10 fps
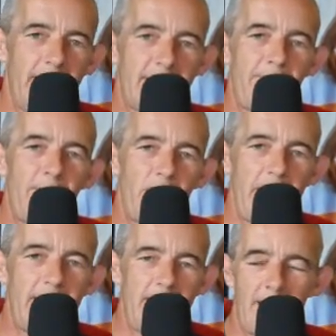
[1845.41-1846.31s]
It's a
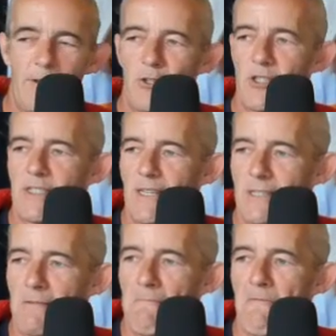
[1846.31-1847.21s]
funny thing. You're just saying
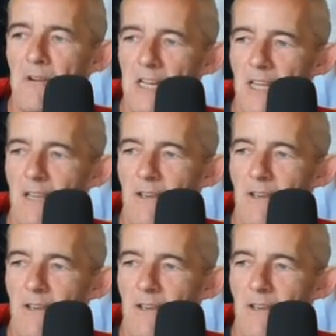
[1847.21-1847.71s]
something funny.